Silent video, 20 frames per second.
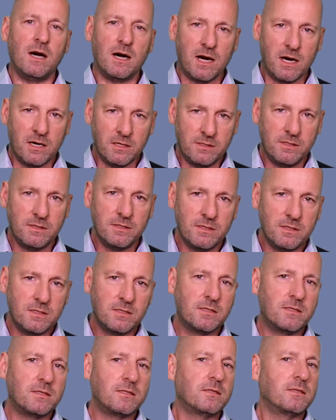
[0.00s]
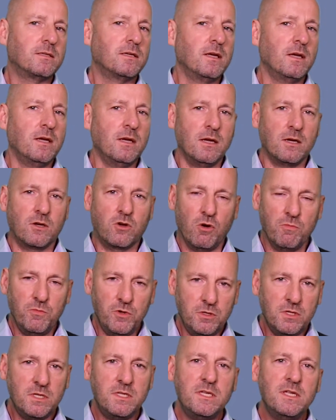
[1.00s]
artists,
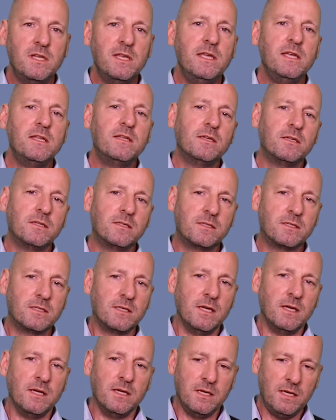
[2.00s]
community leaders